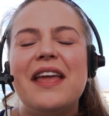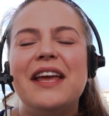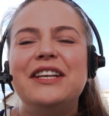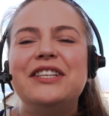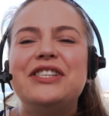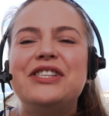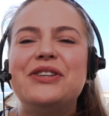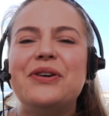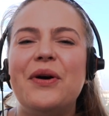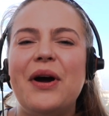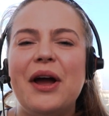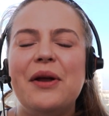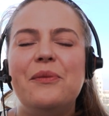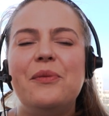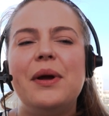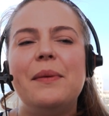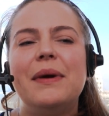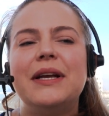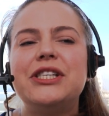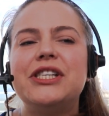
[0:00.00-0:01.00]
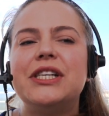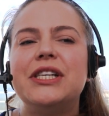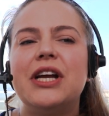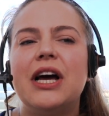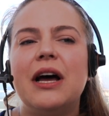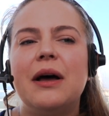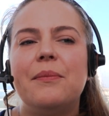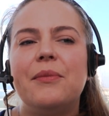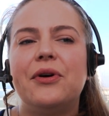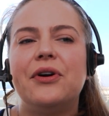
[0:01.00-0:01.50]
And we mentioned
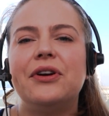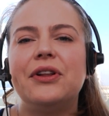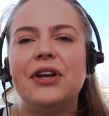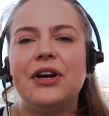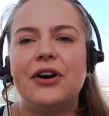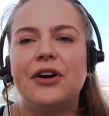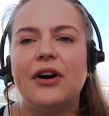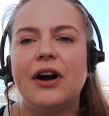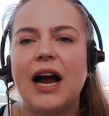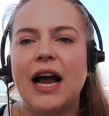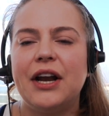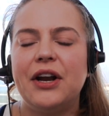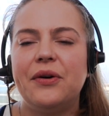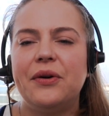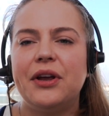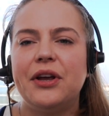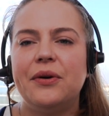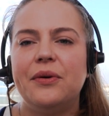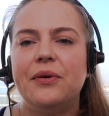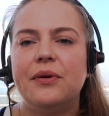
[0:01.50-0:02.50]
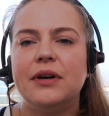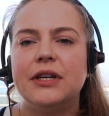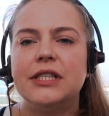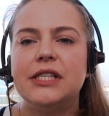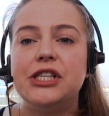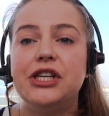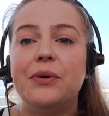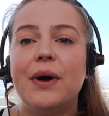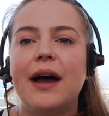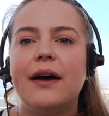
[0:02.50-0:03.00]
earlier, I know you
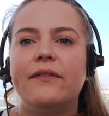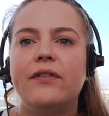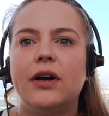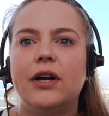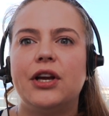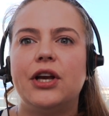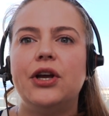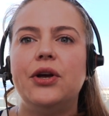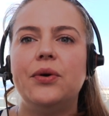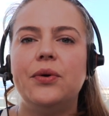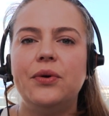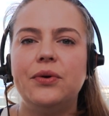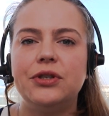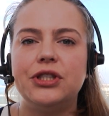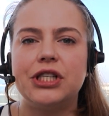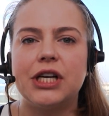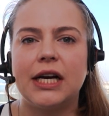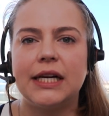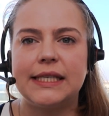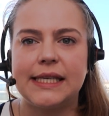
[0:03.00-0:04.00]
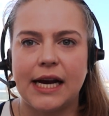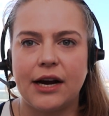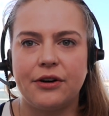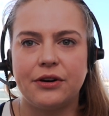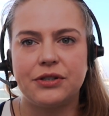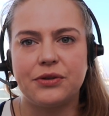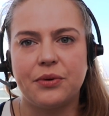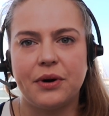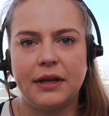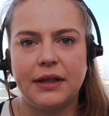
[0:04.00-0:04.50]
have a huge
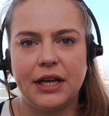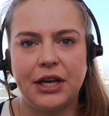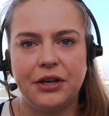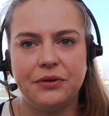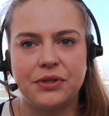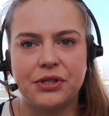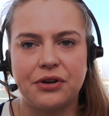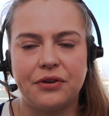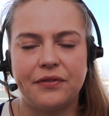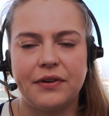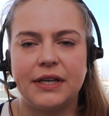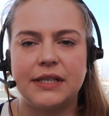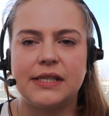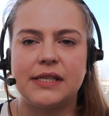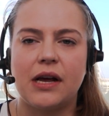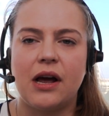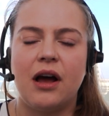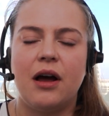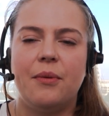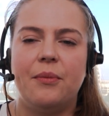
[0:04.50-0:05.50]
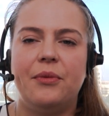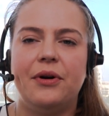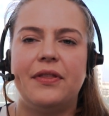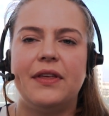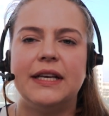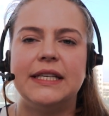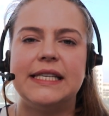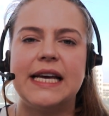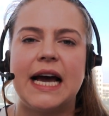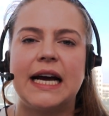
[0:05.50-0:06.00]
territory that you service
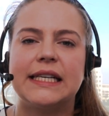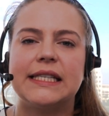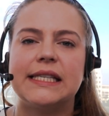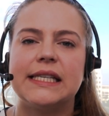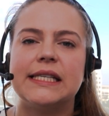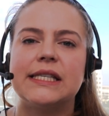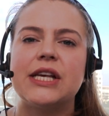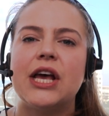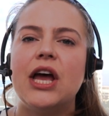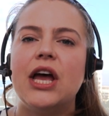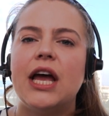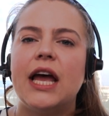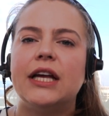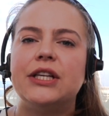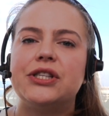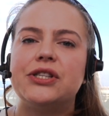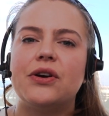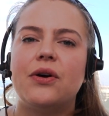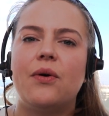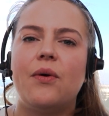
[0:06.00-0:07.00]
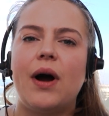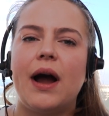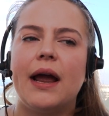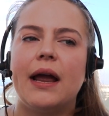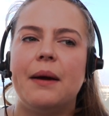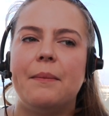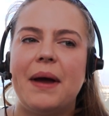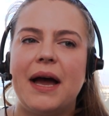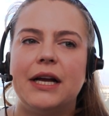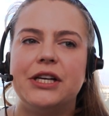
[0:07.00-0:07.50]
within Texas. And so I
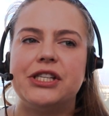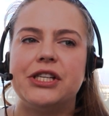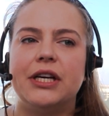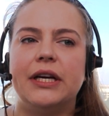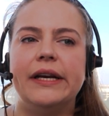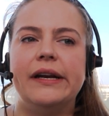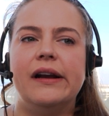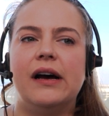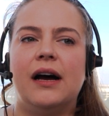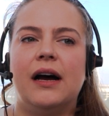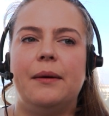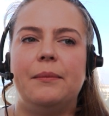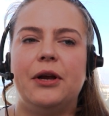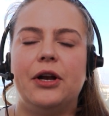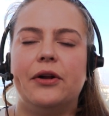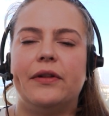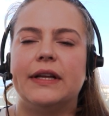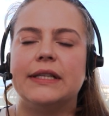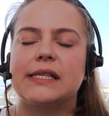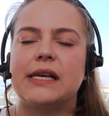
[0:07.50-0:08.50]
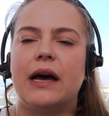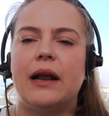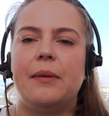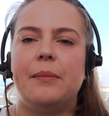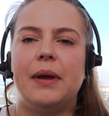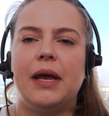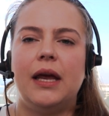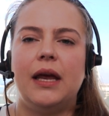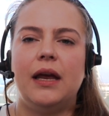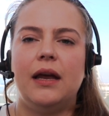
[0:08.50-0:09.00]
imagine, that's got
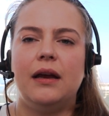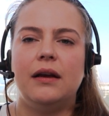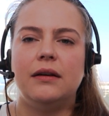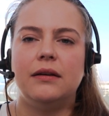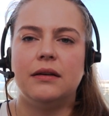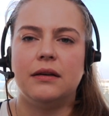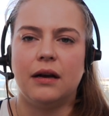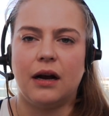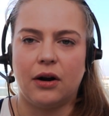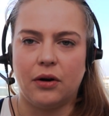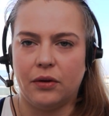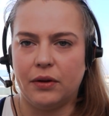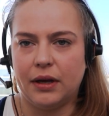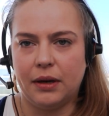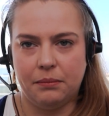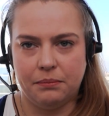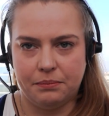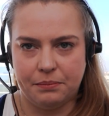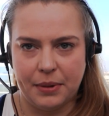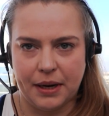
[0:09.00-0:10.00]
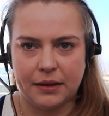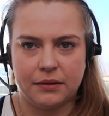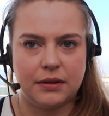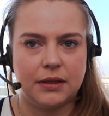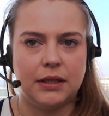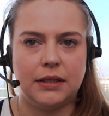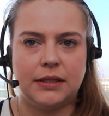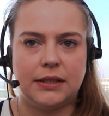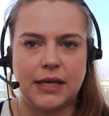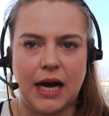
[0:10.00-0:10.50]
to be not only about
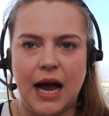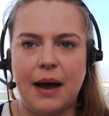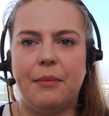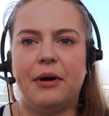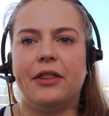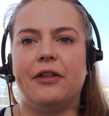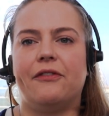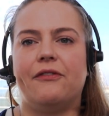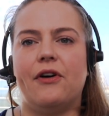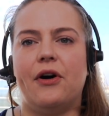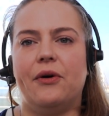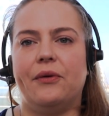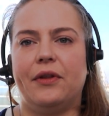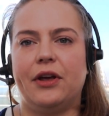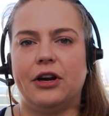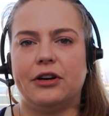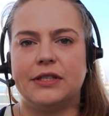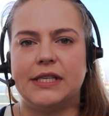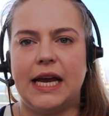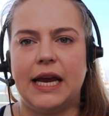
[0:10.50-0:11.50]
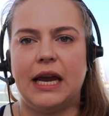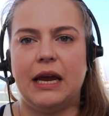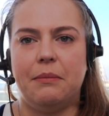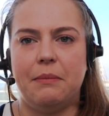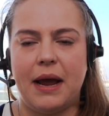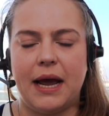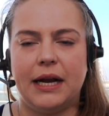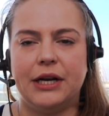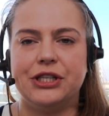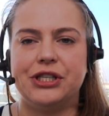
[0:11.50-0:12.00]
the time on the phone that you're
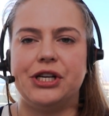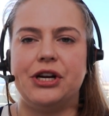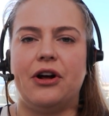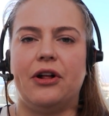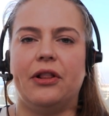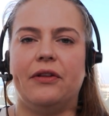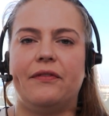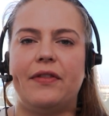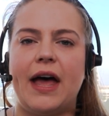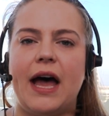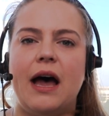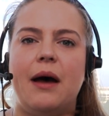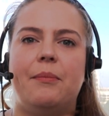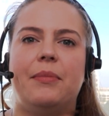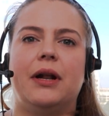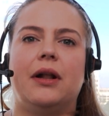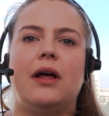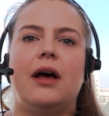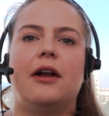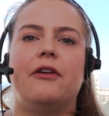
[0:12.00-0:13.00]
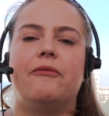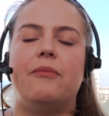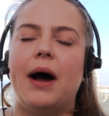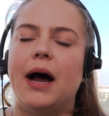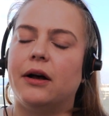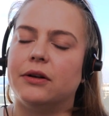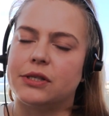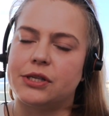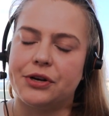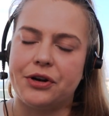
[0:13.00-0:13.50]
taking, managing all of that, but a lot of
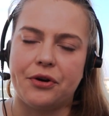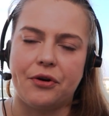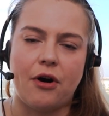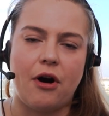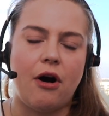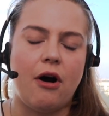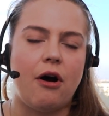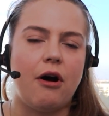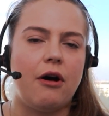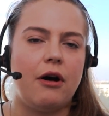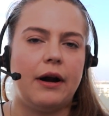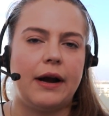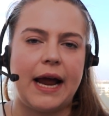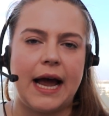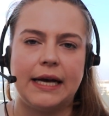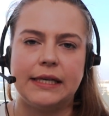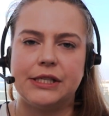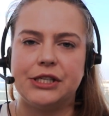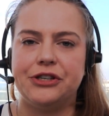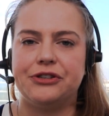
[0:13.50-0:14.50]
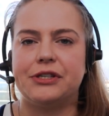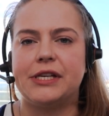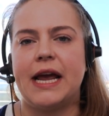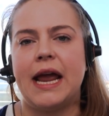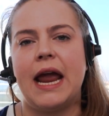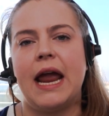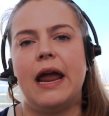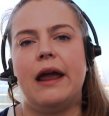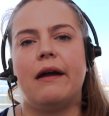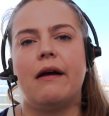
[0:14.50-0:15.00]
miles on your car, gas in your
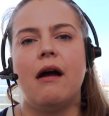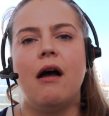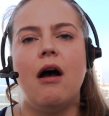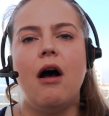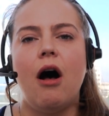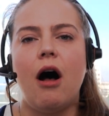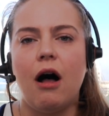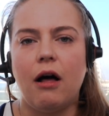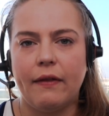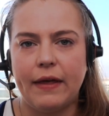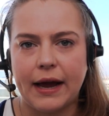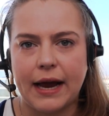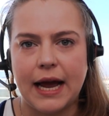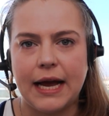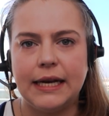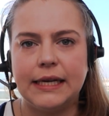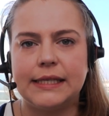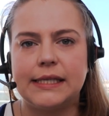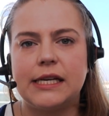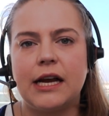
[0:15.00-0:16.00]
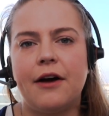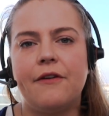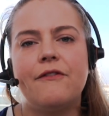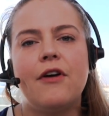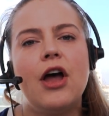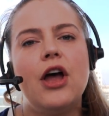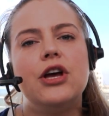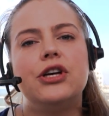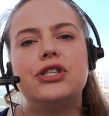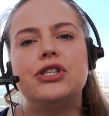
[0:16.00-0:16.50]
tank, all that kind of stuff.
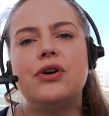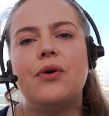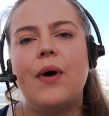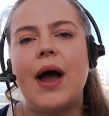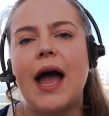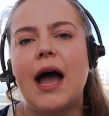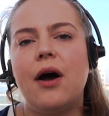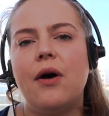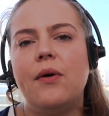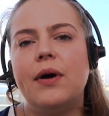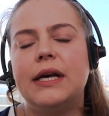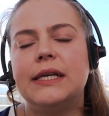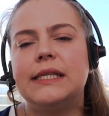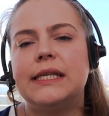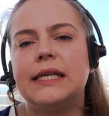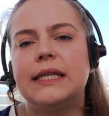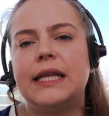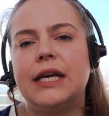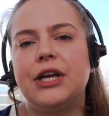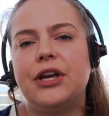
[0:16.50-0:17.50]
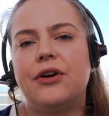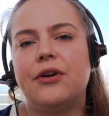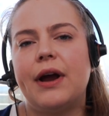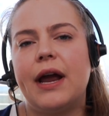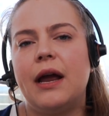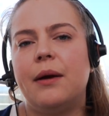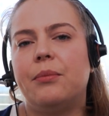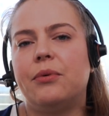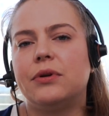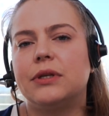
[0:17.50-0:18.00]
So how is it that you're
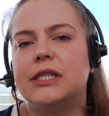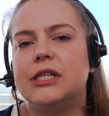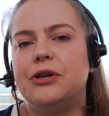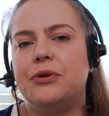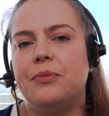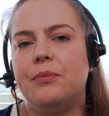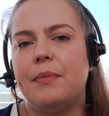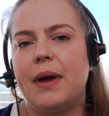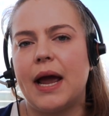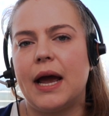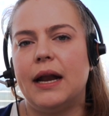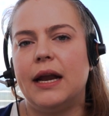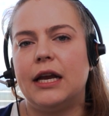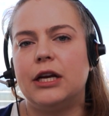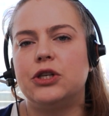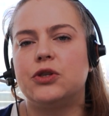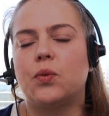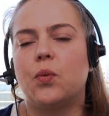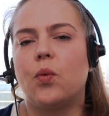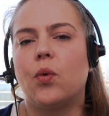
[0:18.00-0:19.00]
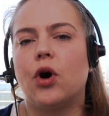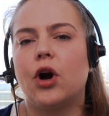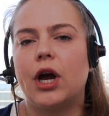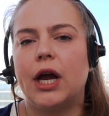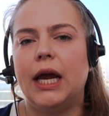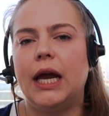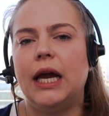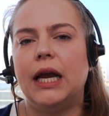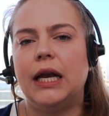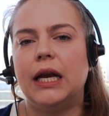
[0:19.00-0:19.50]
able to manage
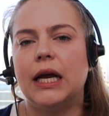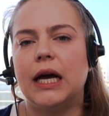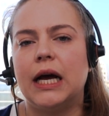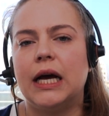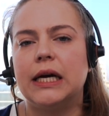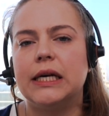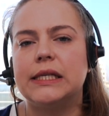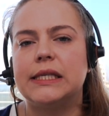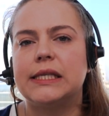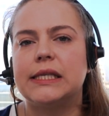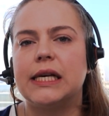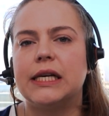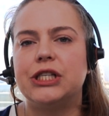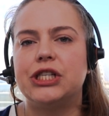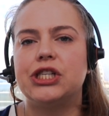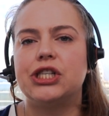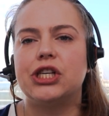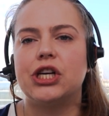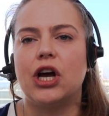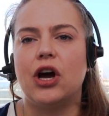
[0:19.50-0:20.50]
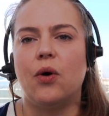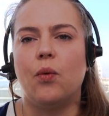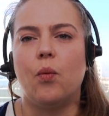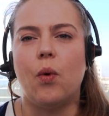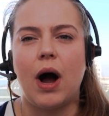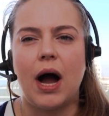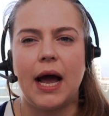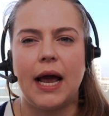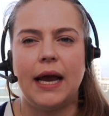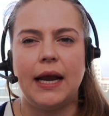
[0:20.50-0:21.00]
working such a
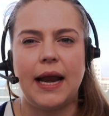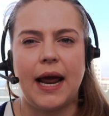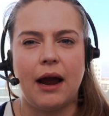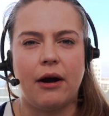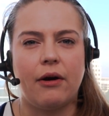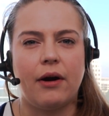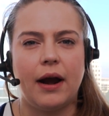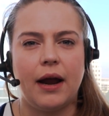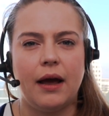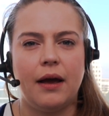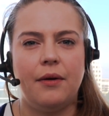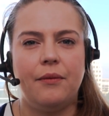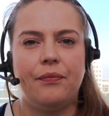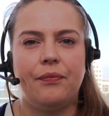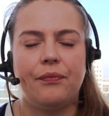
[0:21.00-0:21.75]
wide area?